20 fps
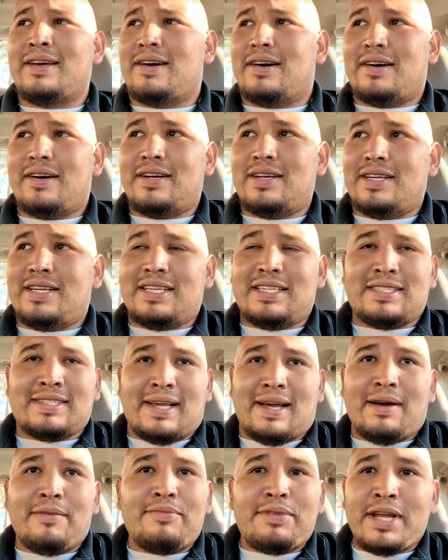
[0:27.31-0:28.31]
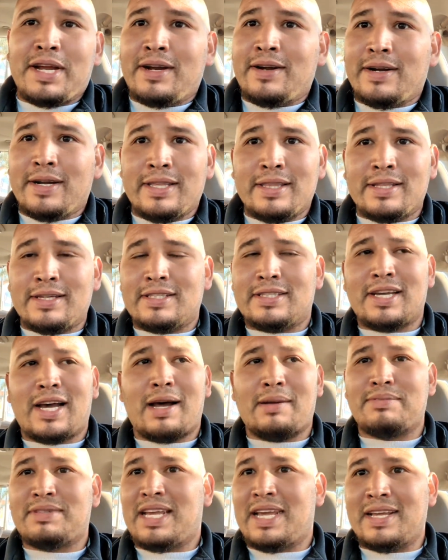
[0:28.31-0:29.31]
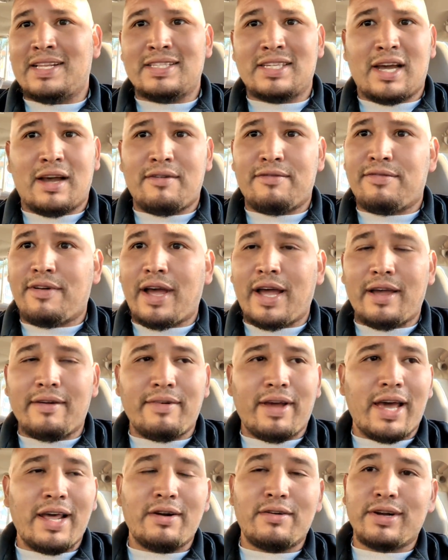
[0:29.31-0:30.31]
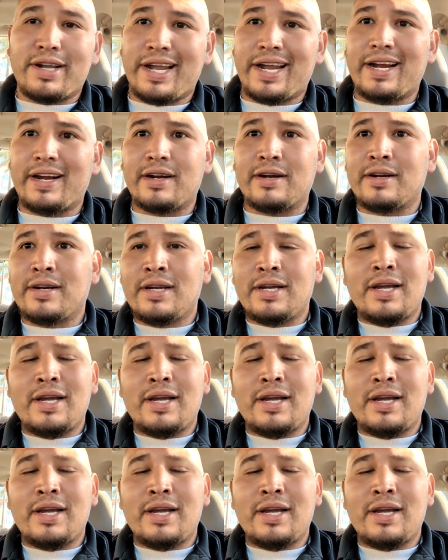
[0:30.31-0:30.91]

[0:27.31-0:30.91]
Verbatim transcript: uh, is up there in the top 10, top five. I don't care.